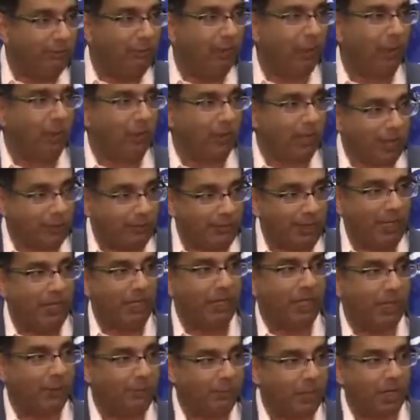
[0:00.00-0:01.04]
mode in
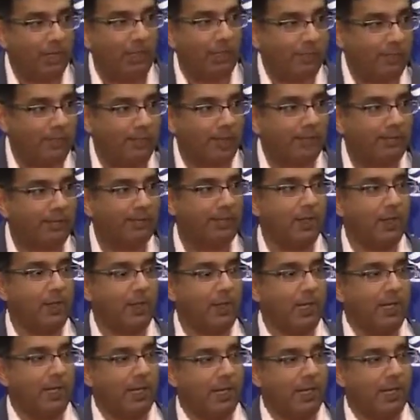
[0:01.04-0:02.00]
American politics.